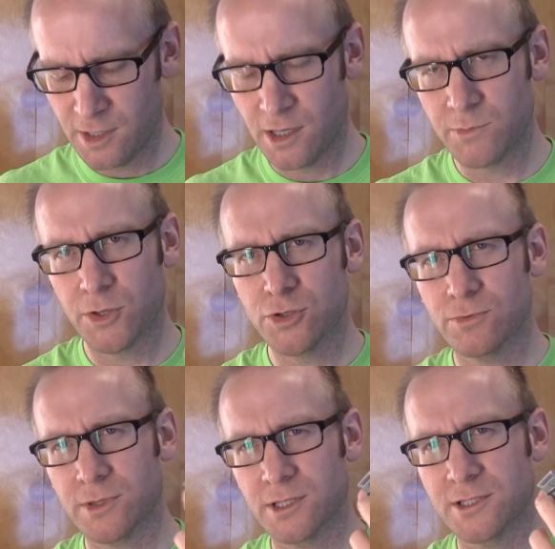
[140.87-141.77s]
I'm not sure
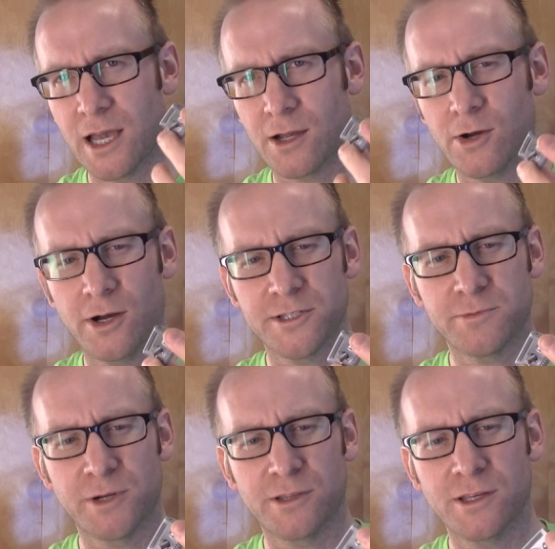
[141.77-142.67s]
what the set costs,
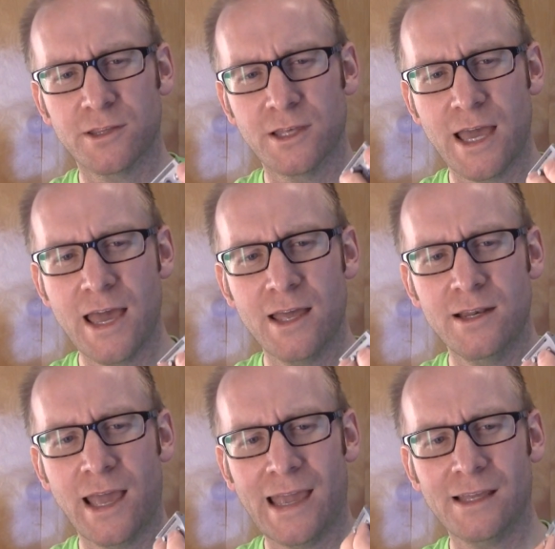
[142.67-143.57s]
but I think the
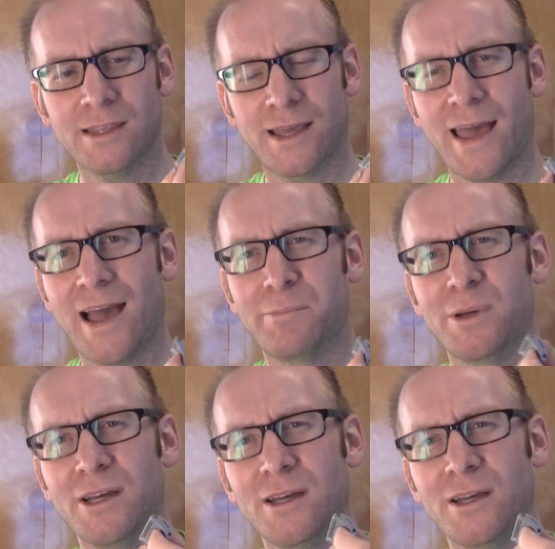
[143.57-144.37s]
head and the cap